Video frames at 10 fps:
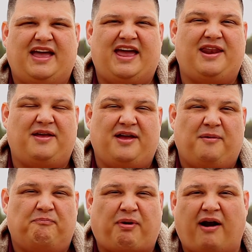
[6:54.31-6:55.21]
And
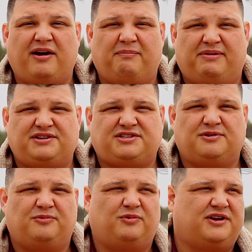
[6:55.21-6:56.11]

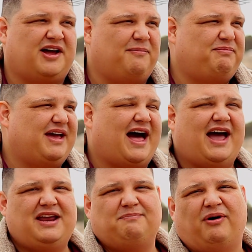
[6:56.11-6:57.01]
Barnabas would come
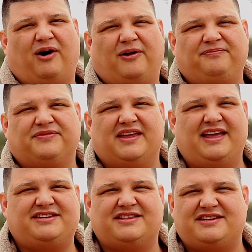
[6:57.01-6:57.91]
behind Paul
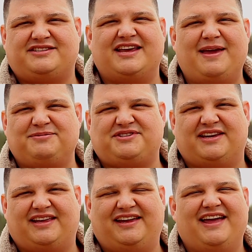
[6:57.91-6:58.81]
into the same
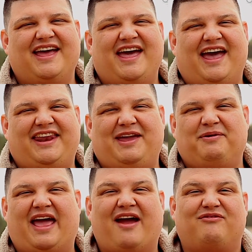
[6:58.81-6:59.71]
city, and he
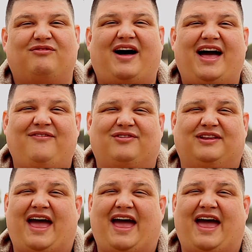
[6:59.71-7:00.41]
would have revival.